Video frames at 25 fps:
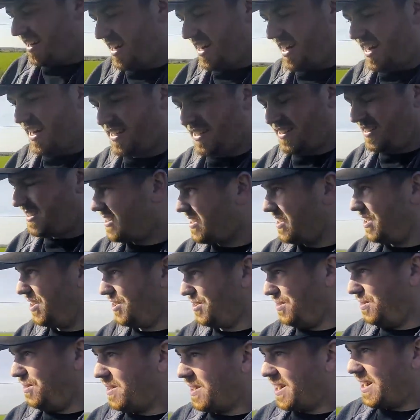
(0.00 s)
All right,
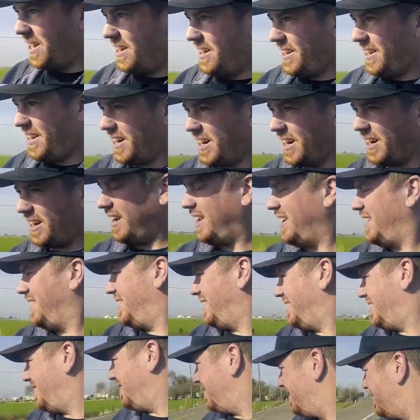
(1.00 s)
so we're out here
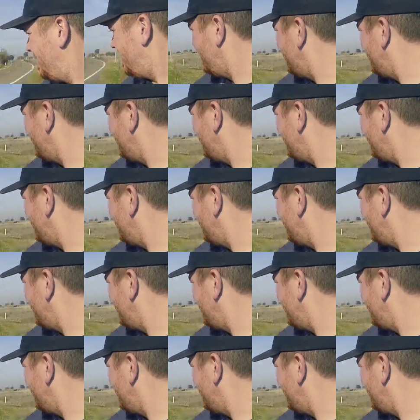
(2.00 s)
in